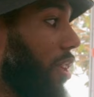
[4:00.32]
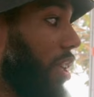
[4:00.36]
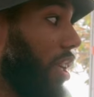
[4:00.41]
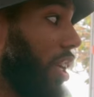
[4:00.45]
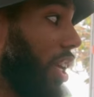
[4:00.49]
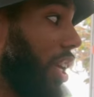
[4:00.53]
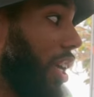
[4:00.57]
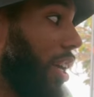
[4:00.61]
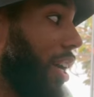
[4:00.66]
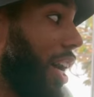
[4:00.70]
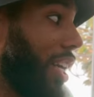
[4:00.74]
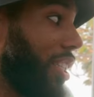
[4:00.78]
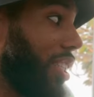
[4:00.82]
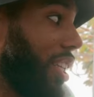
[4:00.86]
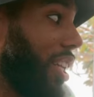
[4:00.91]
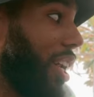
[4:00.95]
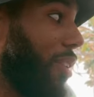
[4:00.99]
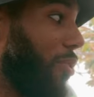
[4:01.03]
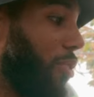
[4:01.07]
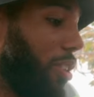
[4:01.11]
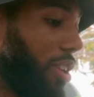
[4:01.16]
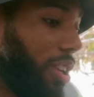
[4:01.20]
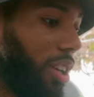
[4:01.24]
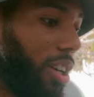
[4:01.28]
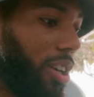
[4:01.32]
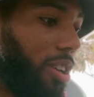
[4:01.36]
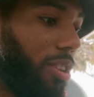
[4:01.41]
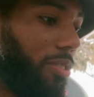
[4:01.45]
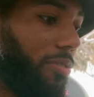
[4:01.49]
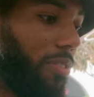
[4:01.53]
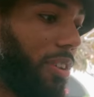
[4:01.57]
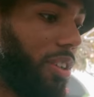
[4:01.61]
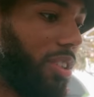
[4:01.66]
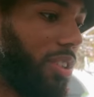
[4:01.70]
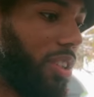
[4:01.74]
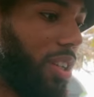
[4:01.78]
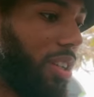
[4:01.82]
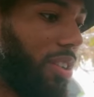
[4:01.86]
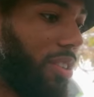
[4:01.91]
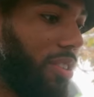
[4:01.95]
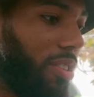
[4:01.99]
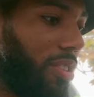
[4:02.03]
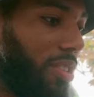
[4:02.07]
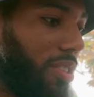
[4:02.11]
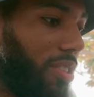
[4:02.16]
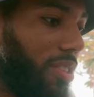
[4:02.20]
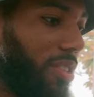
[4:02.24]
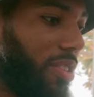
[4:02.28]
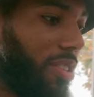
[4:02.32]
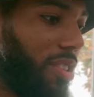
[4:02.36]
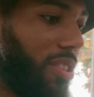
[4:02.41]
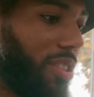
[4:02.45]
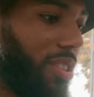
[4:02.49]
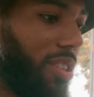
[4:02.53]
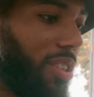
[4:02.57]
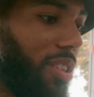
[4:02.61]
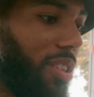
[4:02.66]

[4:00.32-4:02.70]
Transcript: Yeah, I said I wanted a girl first though. Right.